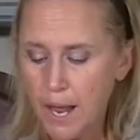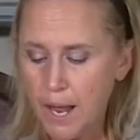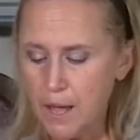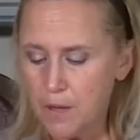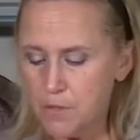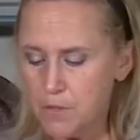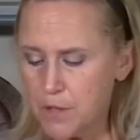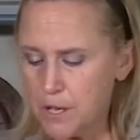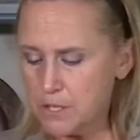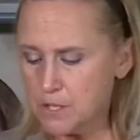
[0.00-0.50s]

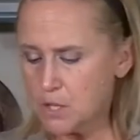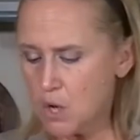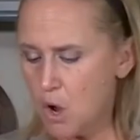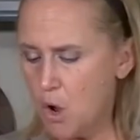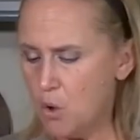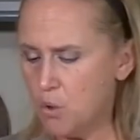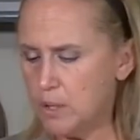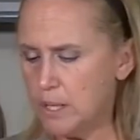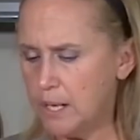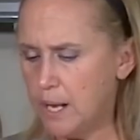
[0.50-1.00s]
And this
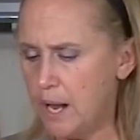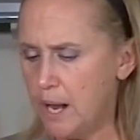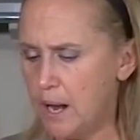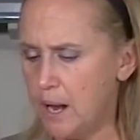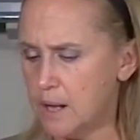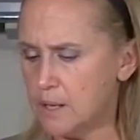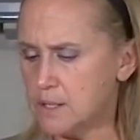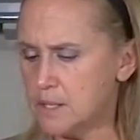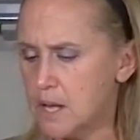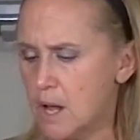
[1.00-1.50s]
only
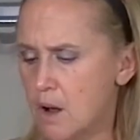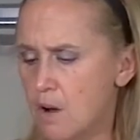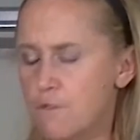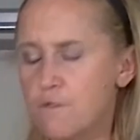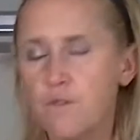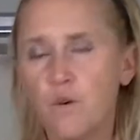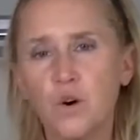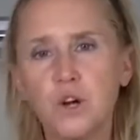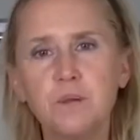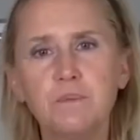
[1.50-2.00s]
has
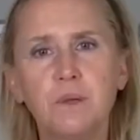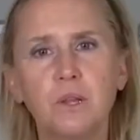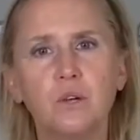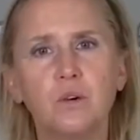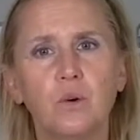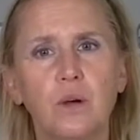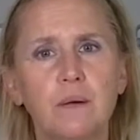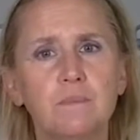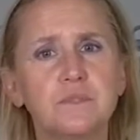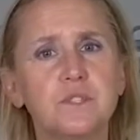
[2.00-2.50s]
40
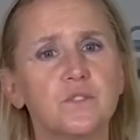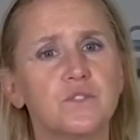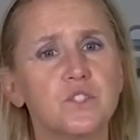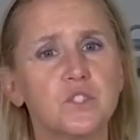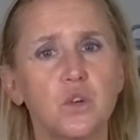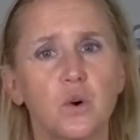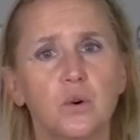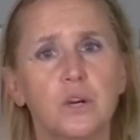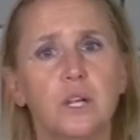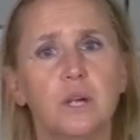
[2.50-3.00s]
milligrams of
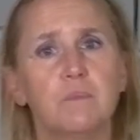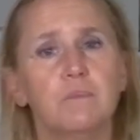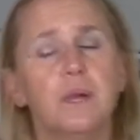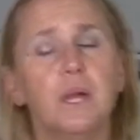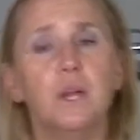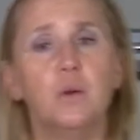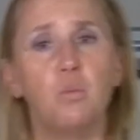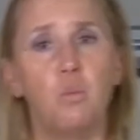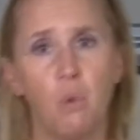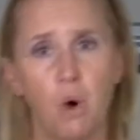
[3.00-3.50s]
sodium
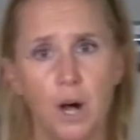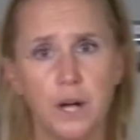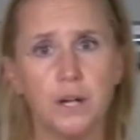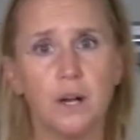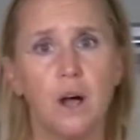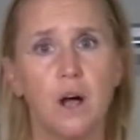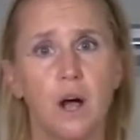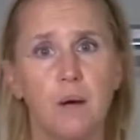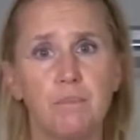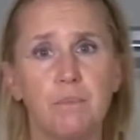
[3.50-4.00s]
in
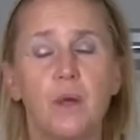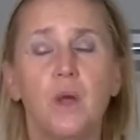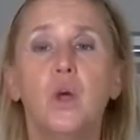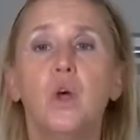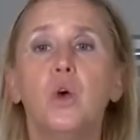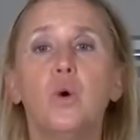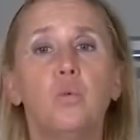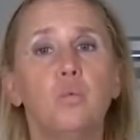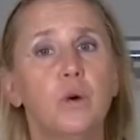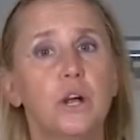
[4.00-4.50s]
one cup,
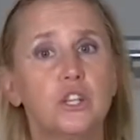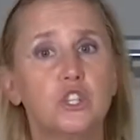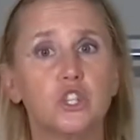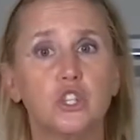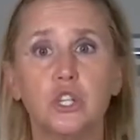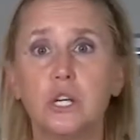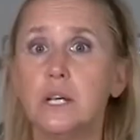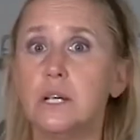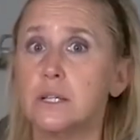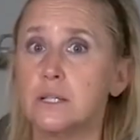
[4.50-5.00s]

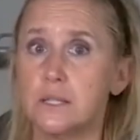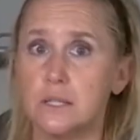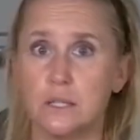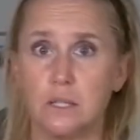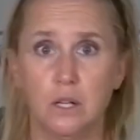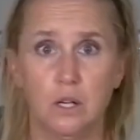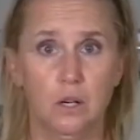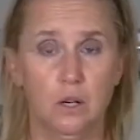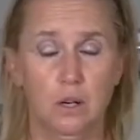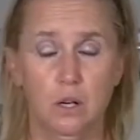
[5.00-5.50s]
which
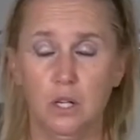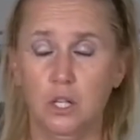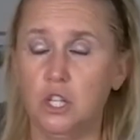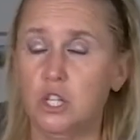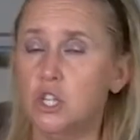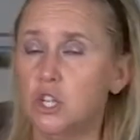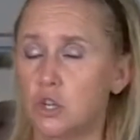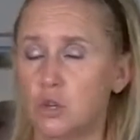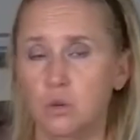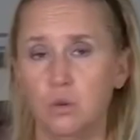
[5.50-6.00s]
is
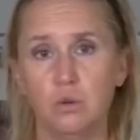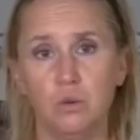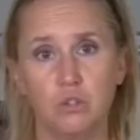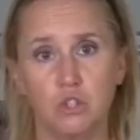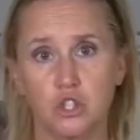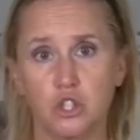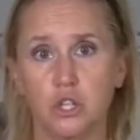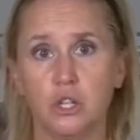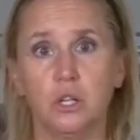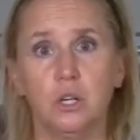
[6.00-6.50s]

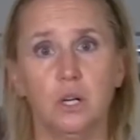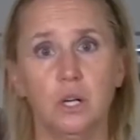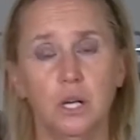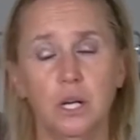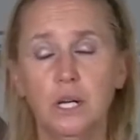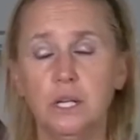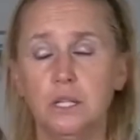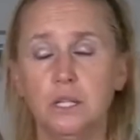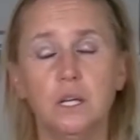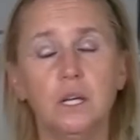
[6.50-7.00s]
huge.
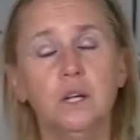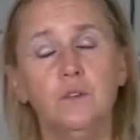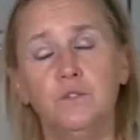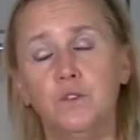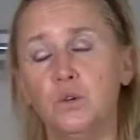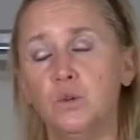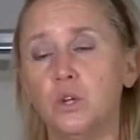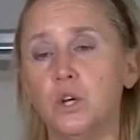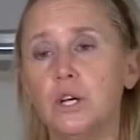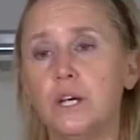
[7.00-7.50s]
And
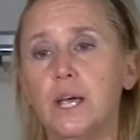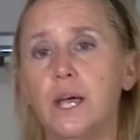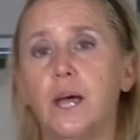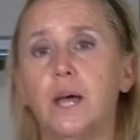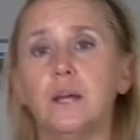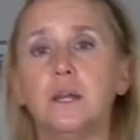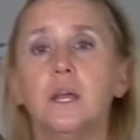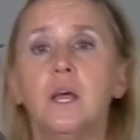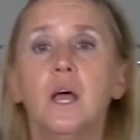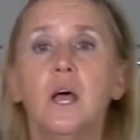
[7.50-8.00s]
if you look
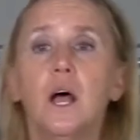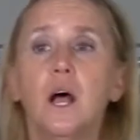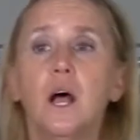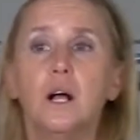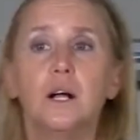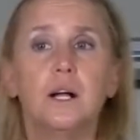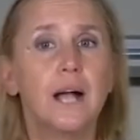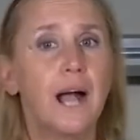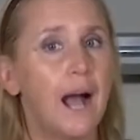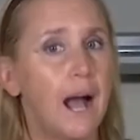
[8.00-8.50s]
at
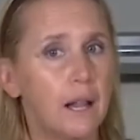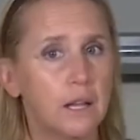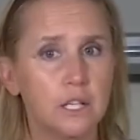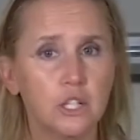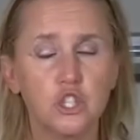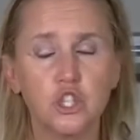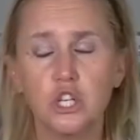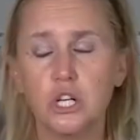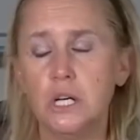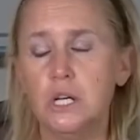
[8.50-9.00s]

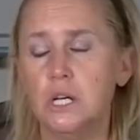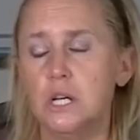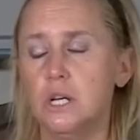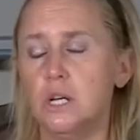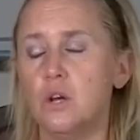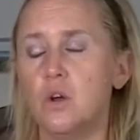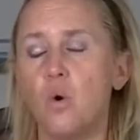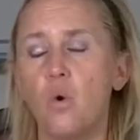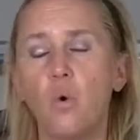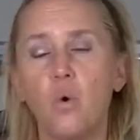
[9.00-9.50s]
College
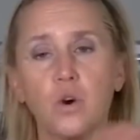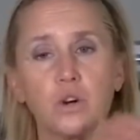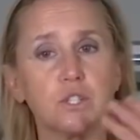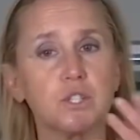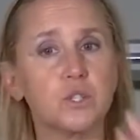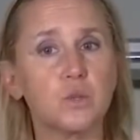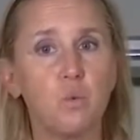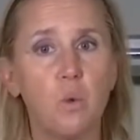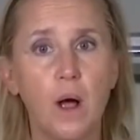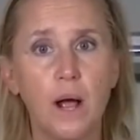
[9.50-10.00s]
Inn or
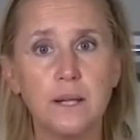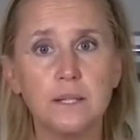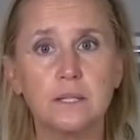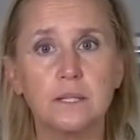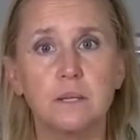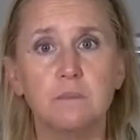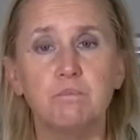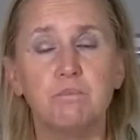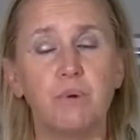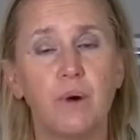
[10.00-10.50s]

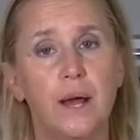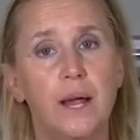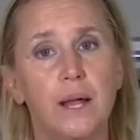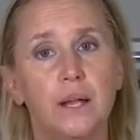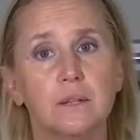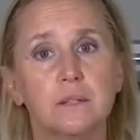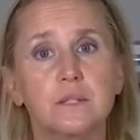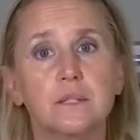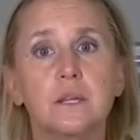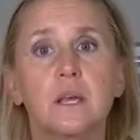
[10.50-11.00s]
Swanson
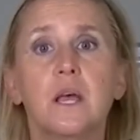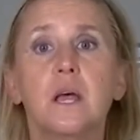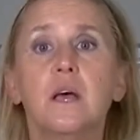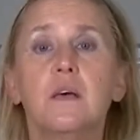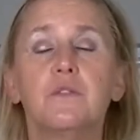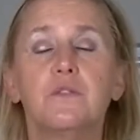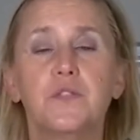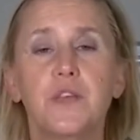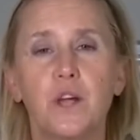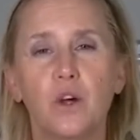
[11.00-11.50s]
brands,
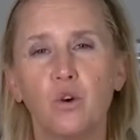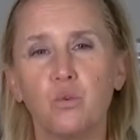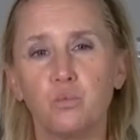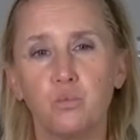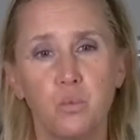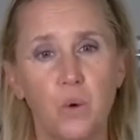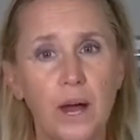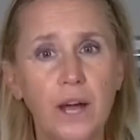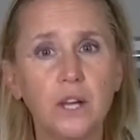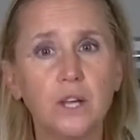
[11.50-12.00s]
their
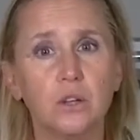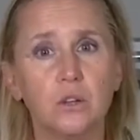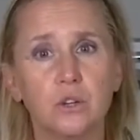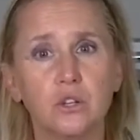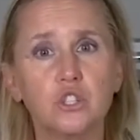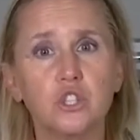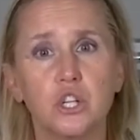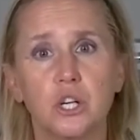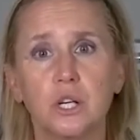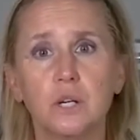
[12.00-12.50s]

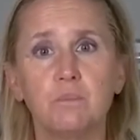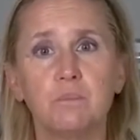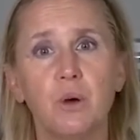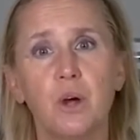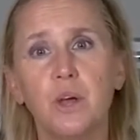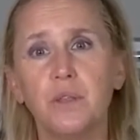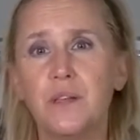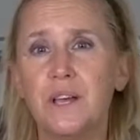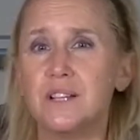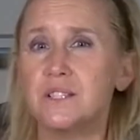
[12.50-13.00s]
regular chicken
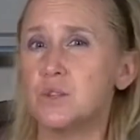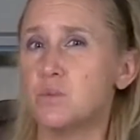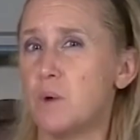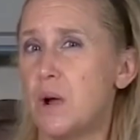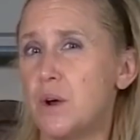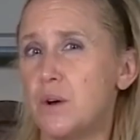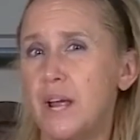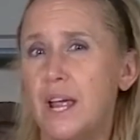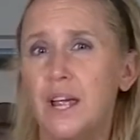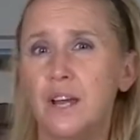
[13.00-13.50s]
broth has
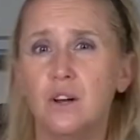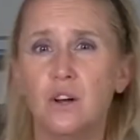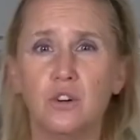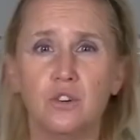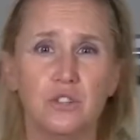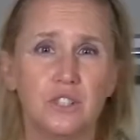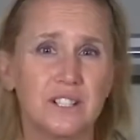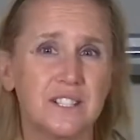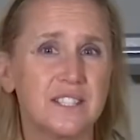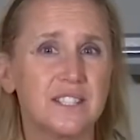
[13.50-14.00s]
around
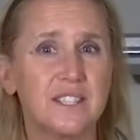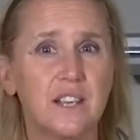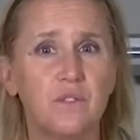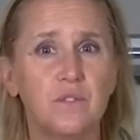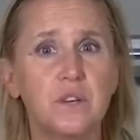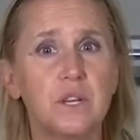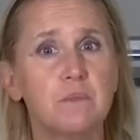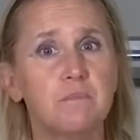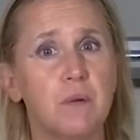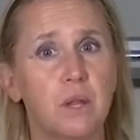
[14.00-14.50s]

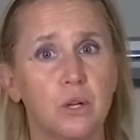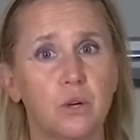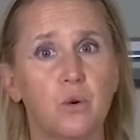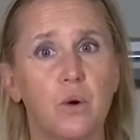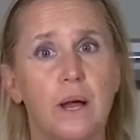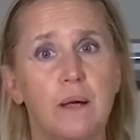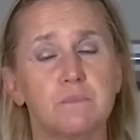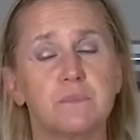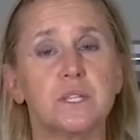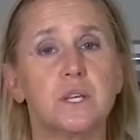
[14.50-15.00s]
870
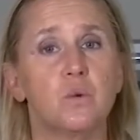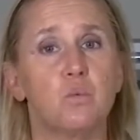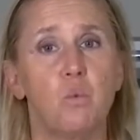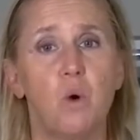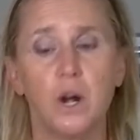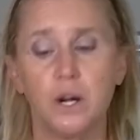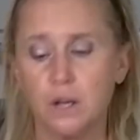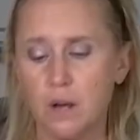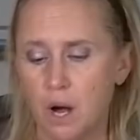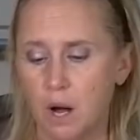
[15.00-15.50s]
milligrams in
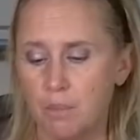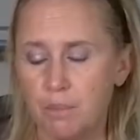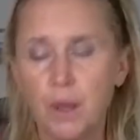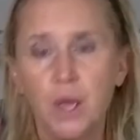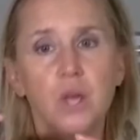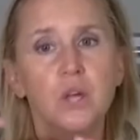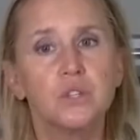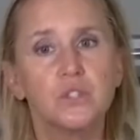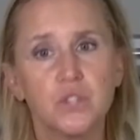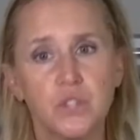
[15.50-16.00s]
one cup.
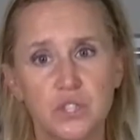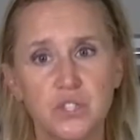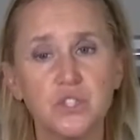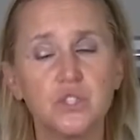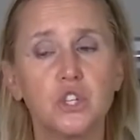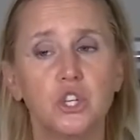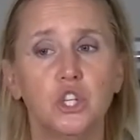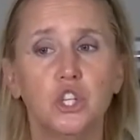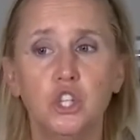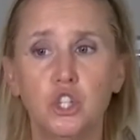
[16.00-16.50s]
So this
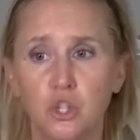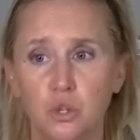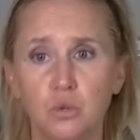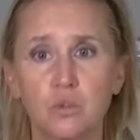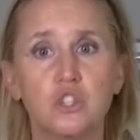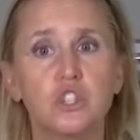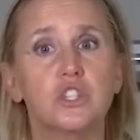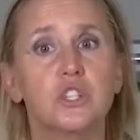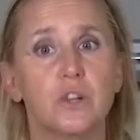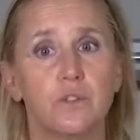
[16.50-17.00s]
is a
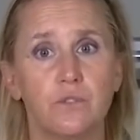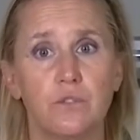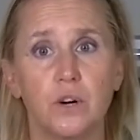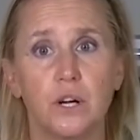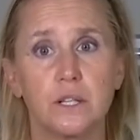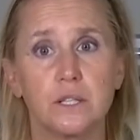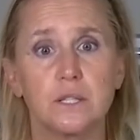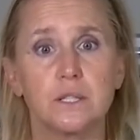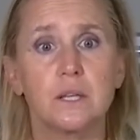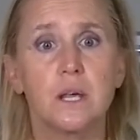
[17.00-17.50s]
huge
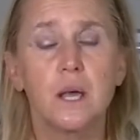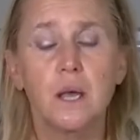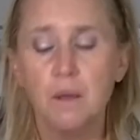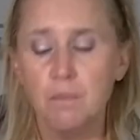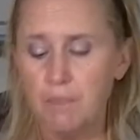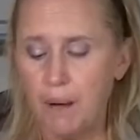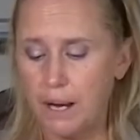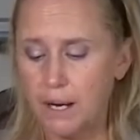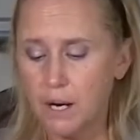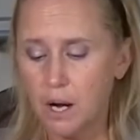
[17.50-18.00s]
difference
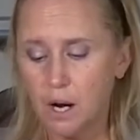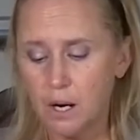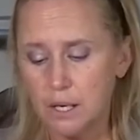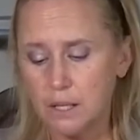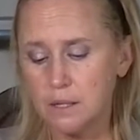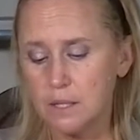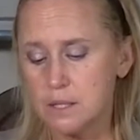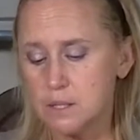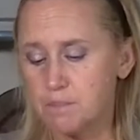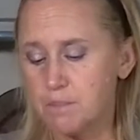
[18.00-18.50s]
by
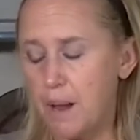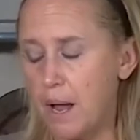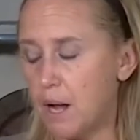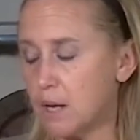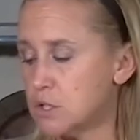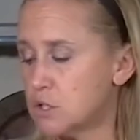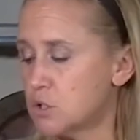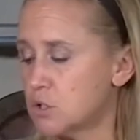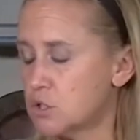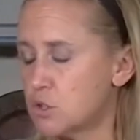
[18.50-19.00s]
cutting this
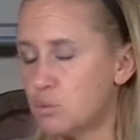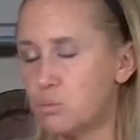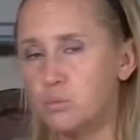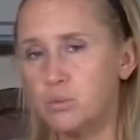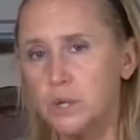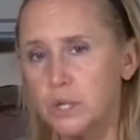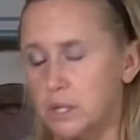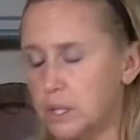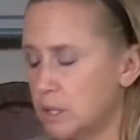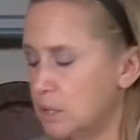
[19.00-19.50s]
back. So it's a
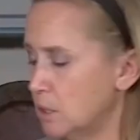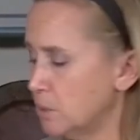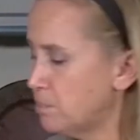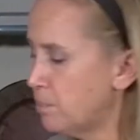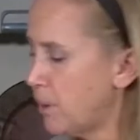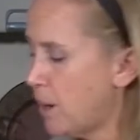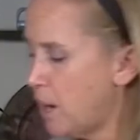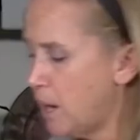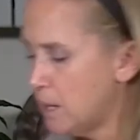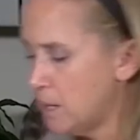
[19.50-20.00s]
really
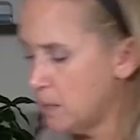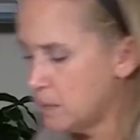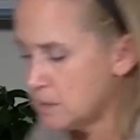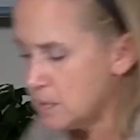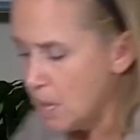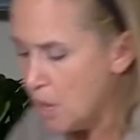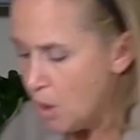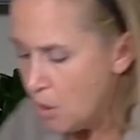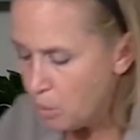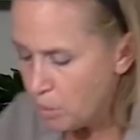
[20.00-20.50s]
good
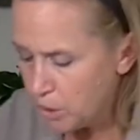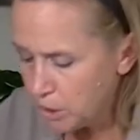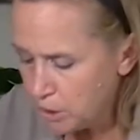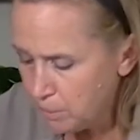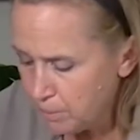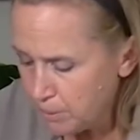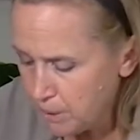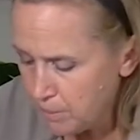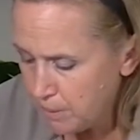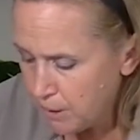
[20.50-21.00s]
product. We're
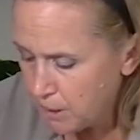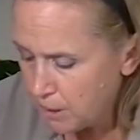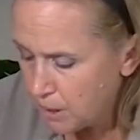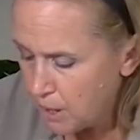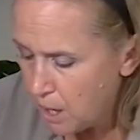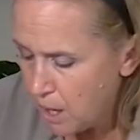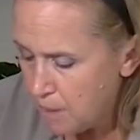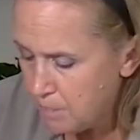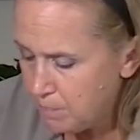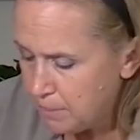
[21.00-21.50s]
going to put about a
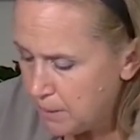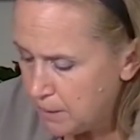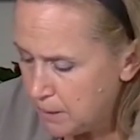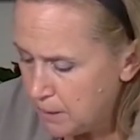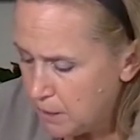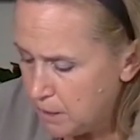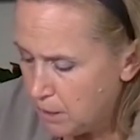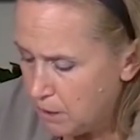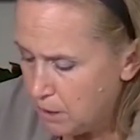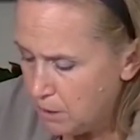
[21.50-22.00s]
cup
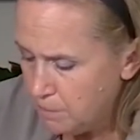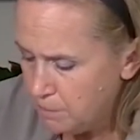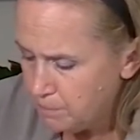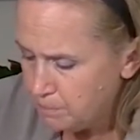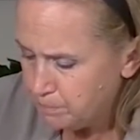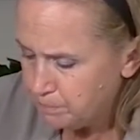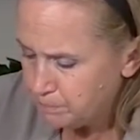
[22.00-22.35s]
in here